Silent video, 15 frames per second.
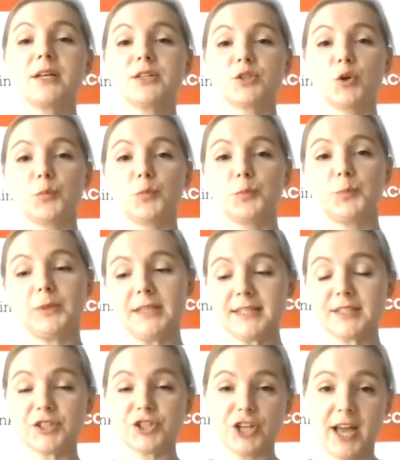So
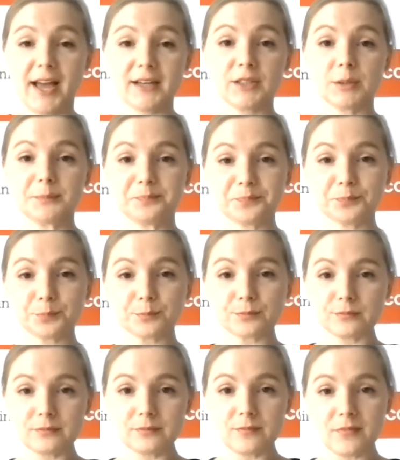please check
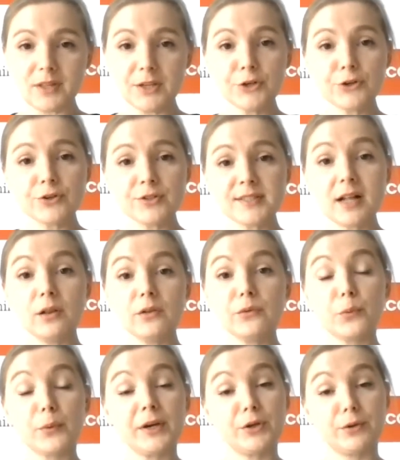yourself
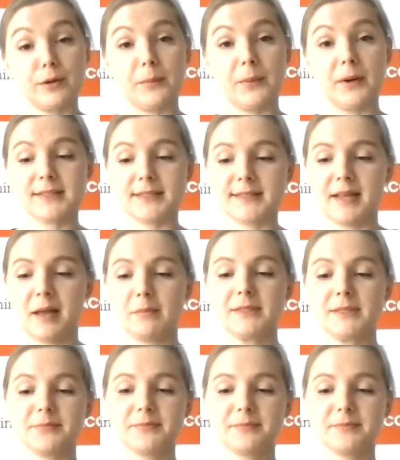where you can pass exams.